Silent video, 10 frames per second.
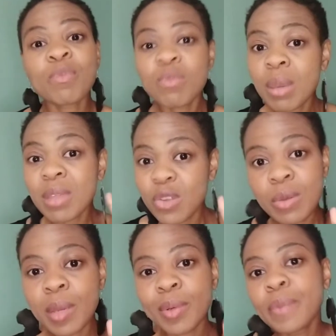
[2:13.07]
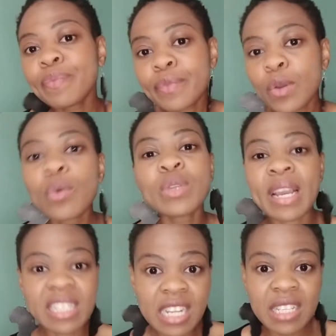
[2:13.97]
maybe 3 people who
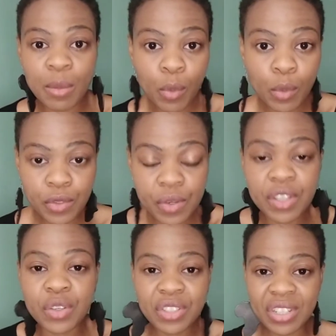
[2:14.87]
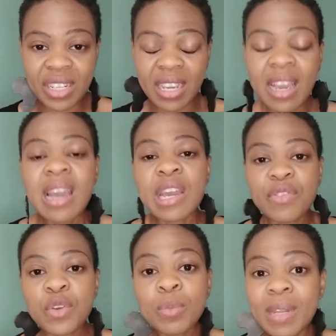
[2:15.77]
actually support you in your journey. If
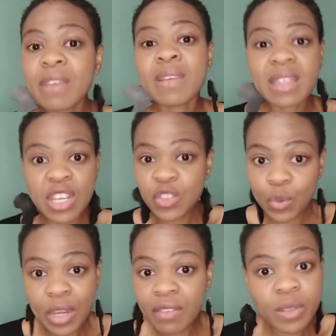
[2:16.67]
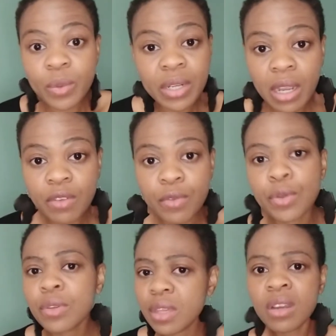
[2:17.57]
you believe that things don't ever work out for you,
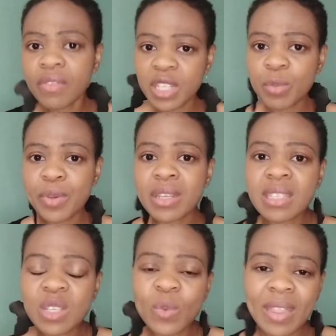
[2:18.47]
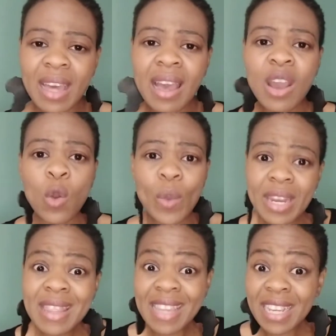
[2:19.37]
think of experiences
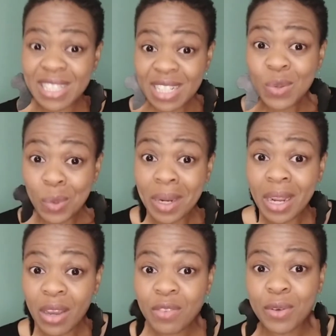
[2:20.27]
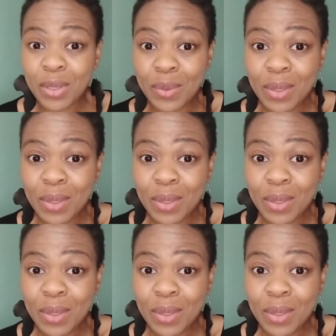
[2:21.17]
when things did work out for you,